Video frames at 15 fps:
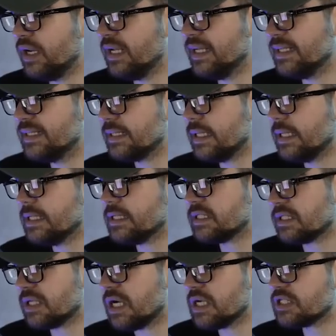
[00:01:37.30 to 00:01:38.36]
it
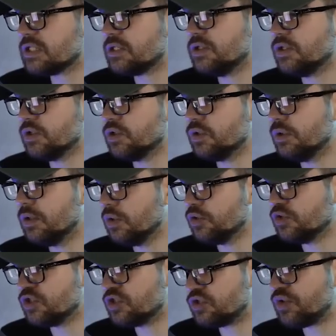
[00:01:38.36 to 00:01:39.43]
starts to
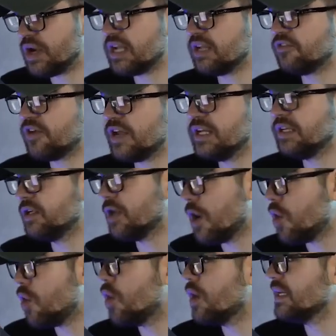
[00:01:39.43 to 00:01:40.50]
lose strength and
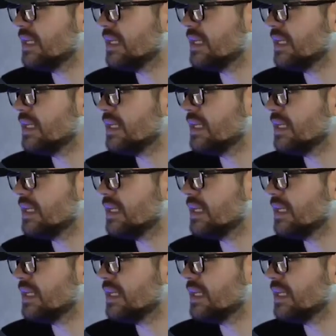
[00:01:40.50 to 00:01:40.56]
go